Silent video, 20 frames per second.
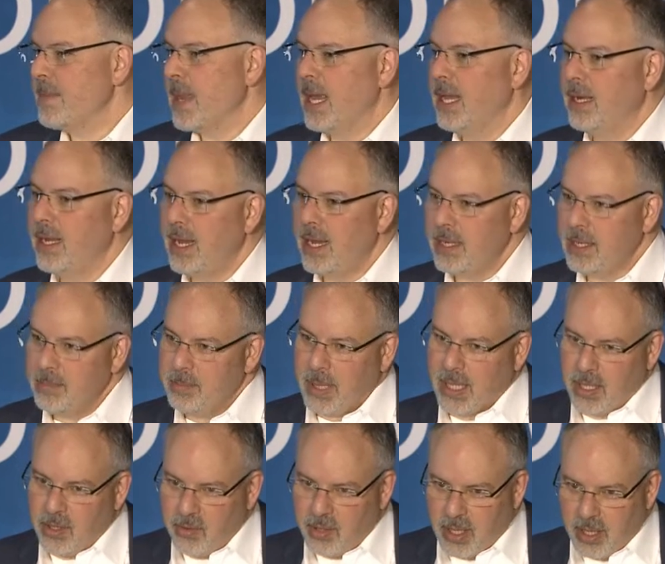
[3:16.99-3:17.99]
And
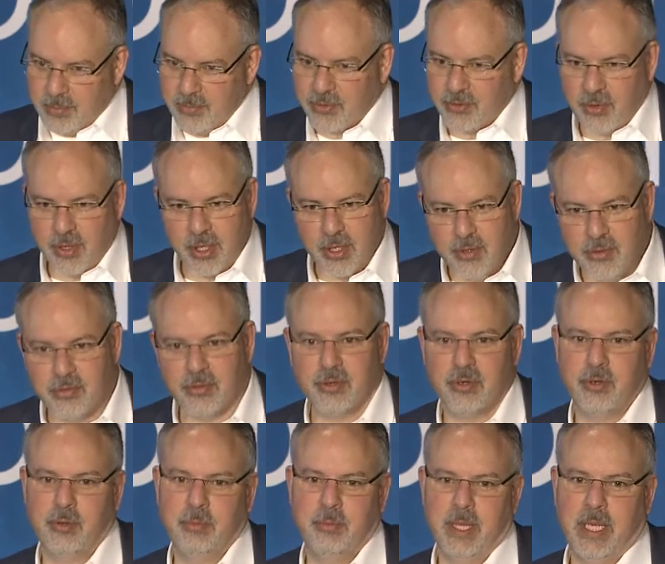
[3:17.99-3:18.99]
anybody who comes to our user
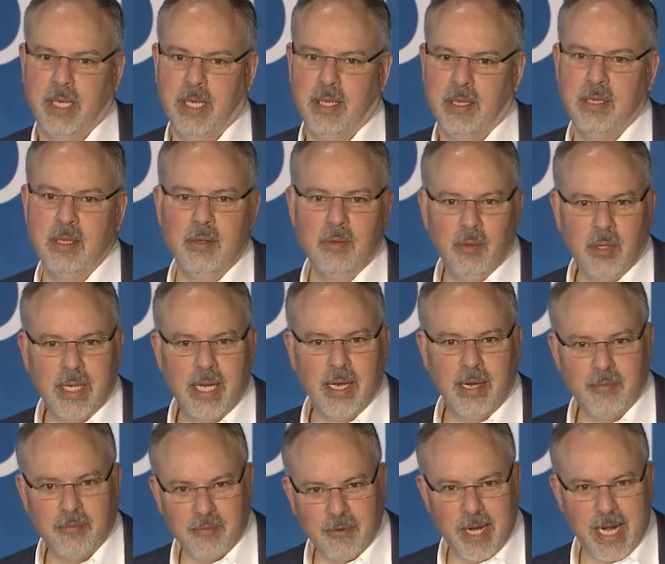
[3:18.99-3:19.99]
group meeting will
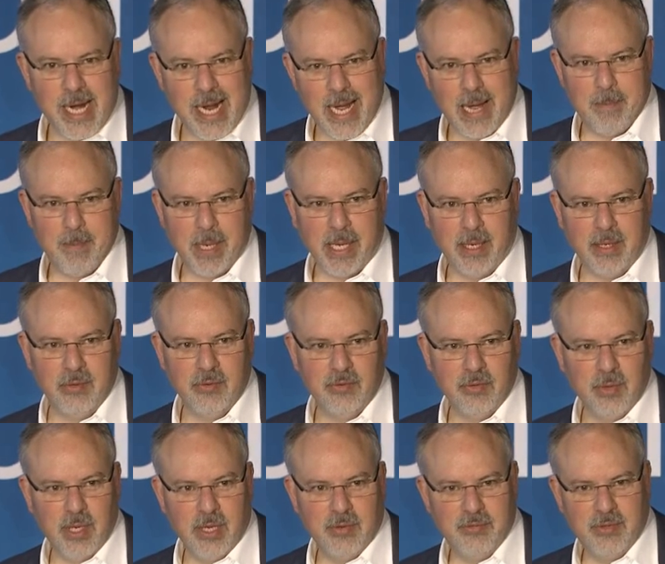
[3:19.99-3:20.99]
get a free copy.
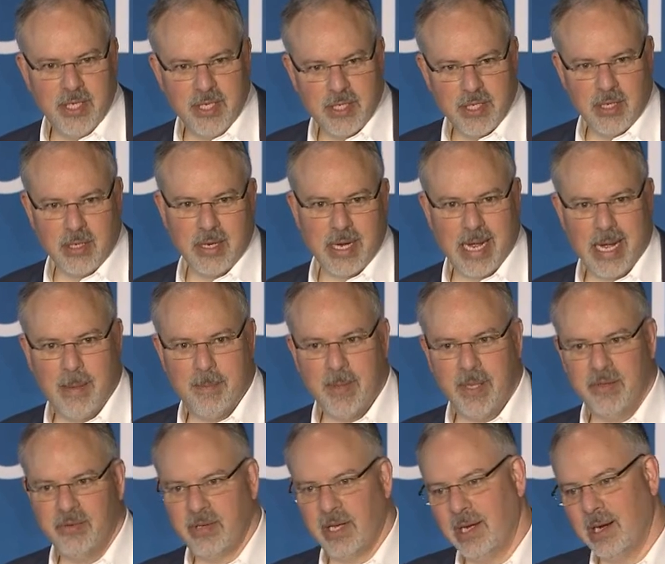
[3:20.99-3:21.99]
So we have digital
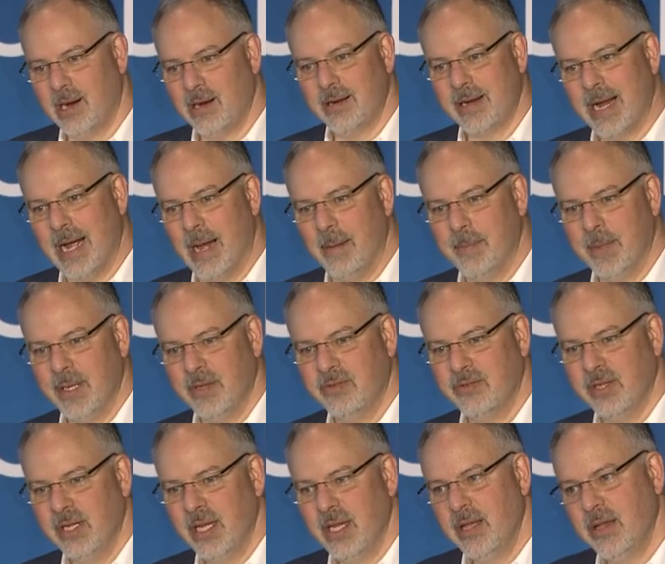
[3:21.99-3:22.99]
copies and hard
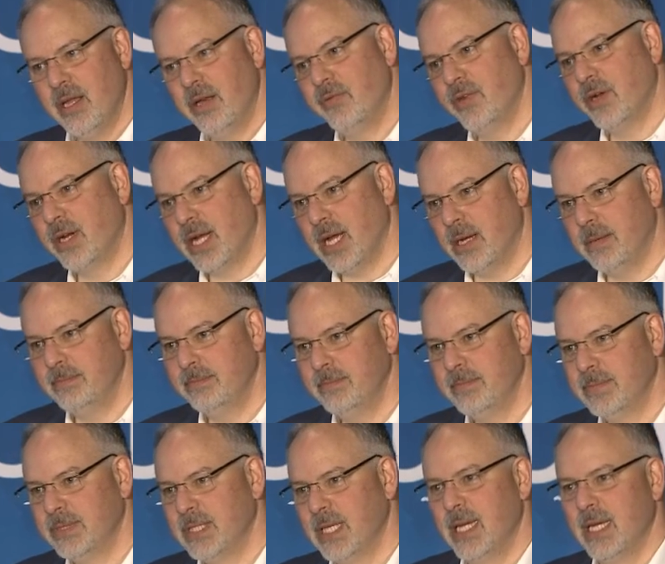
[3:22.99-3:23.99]
copies that if you come,
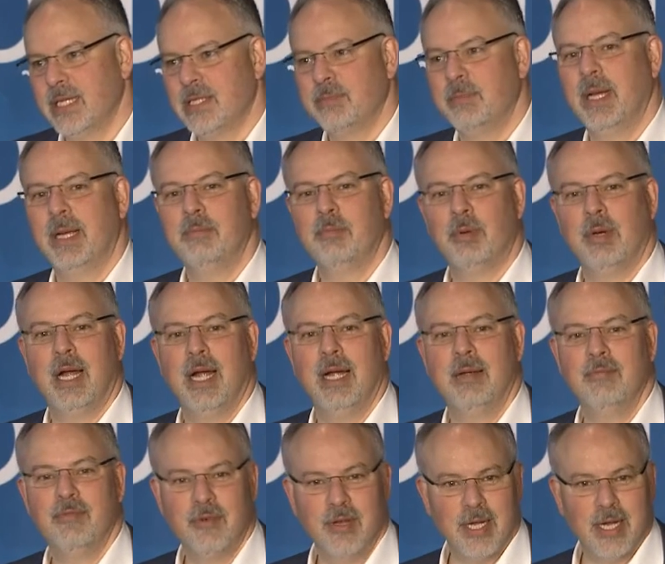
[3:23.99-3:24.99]
so that's my
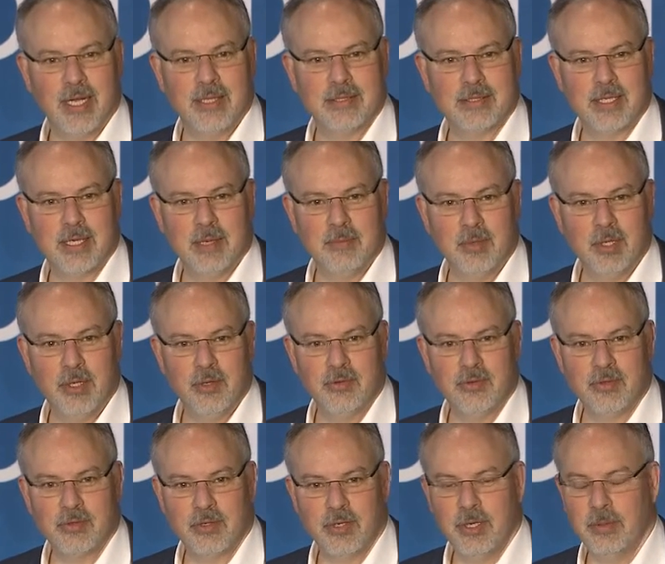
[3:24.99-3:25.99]
bribe for you guys to come to
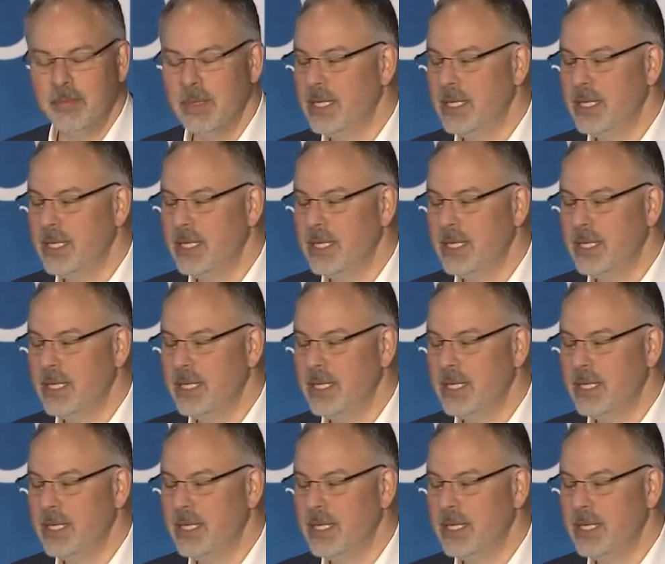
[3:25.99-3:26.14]
users group.